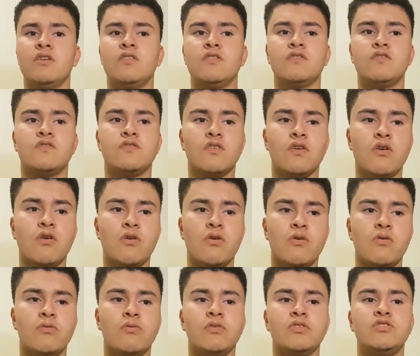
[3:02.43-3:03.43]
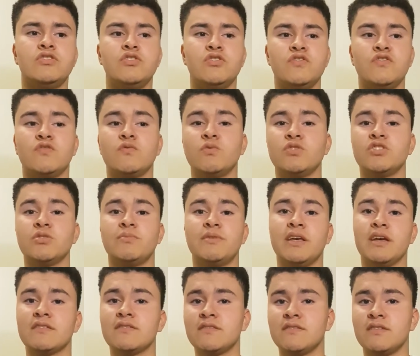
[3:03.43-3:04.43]
So what you do is switch up
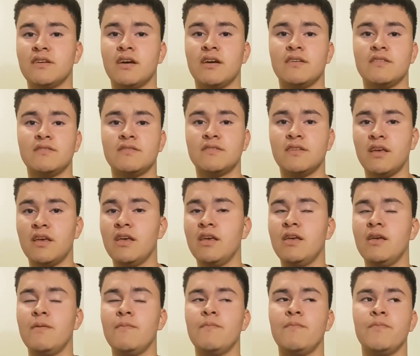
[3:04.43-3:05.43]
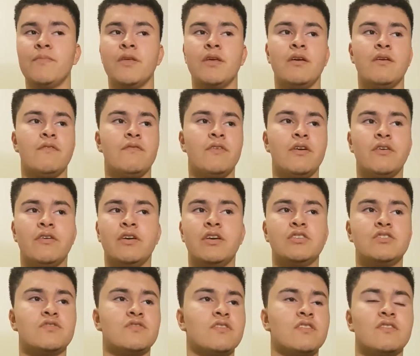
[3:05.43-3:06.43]
the exercise. Same
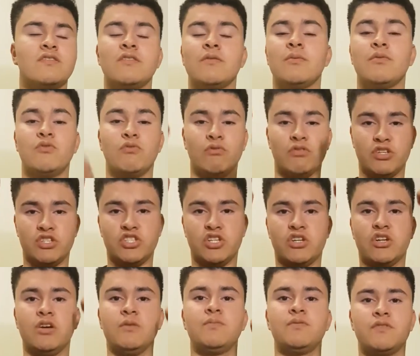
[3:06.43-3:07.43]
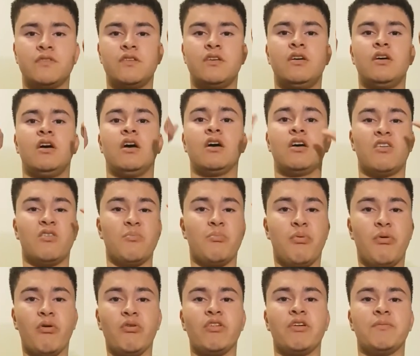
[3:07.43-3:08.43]
variation. So instead of doing chin-ups, I'm going to do
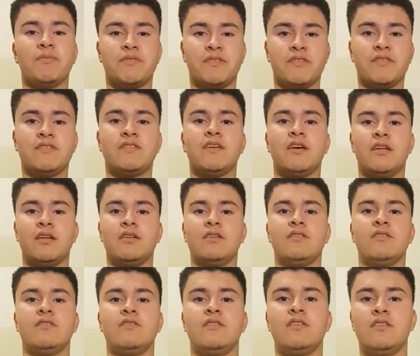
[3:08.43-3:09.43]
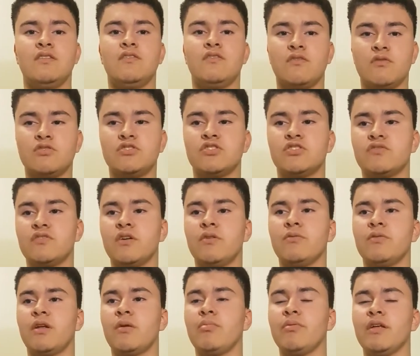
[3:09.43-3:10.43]
pull-ups instead. You see? Switch it
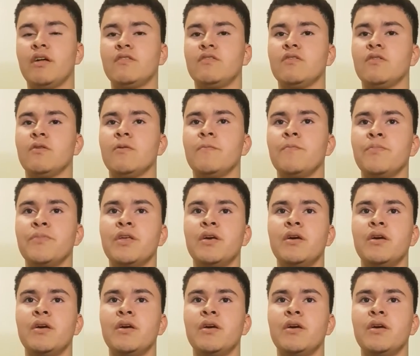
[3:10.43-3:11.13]
around when I plateau.